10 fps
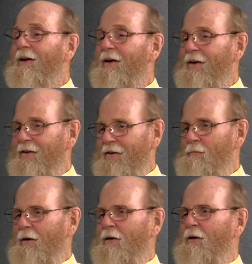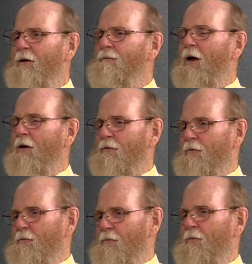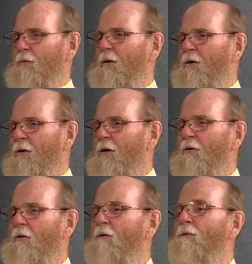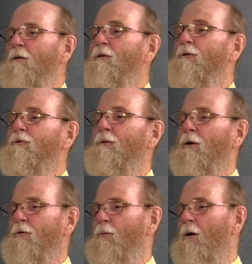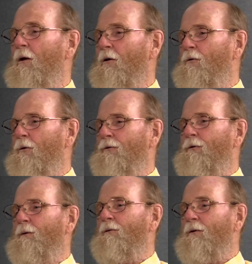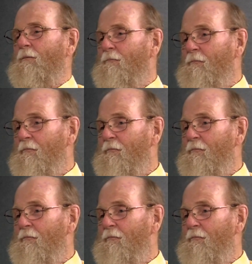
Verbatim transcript: no. I mean, and they've got a level of history as well oh, God, the yeah. river. Yes,